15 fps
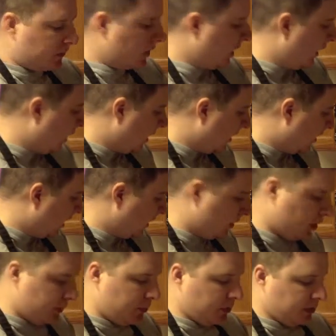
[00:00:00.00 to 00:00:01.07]
and I know
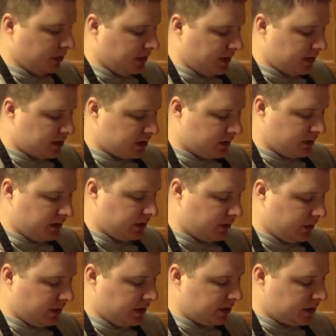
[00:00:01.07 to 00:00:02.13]
I put less of the
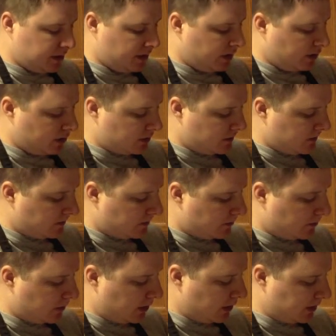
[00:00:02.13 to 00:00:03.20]
ingredients in here,
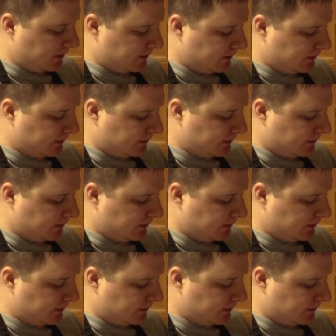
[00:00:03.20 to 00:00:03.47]
but